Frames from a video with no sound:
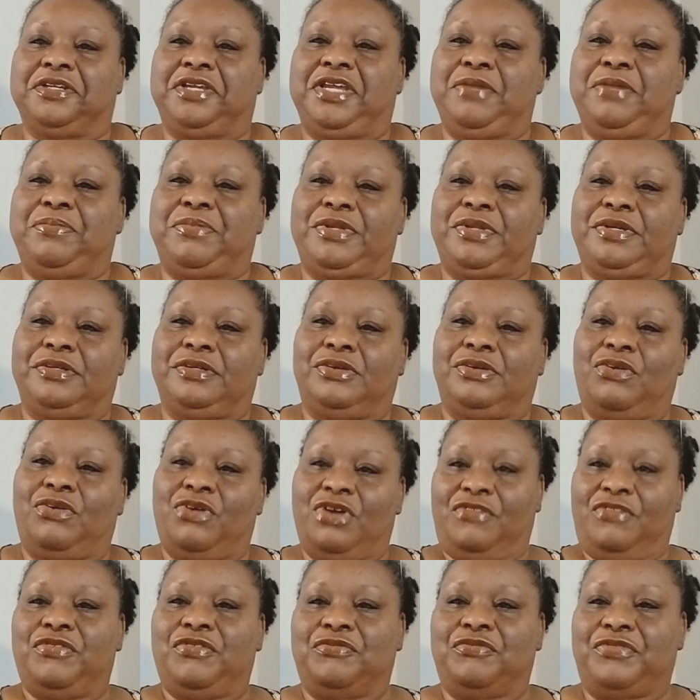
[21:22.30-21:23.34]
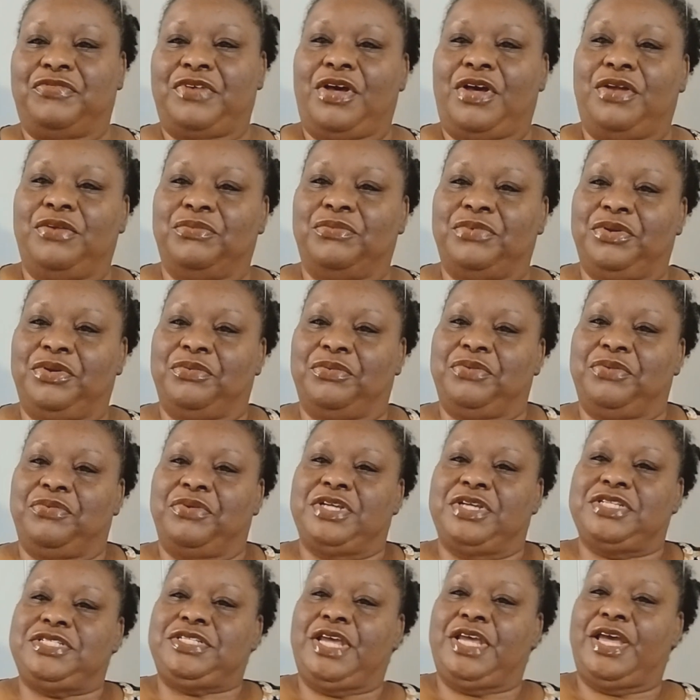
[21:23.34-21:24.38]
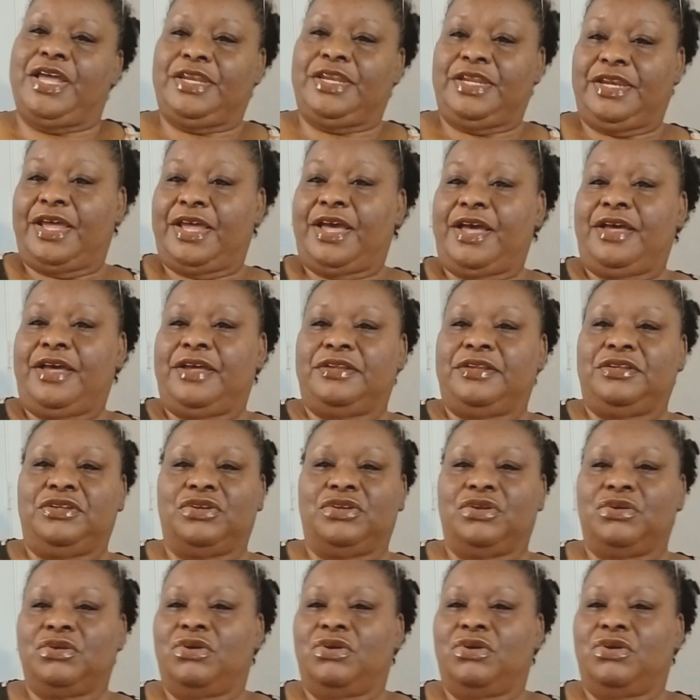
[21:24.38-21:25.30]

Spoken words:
keep the ark from falling. He reached out and he died.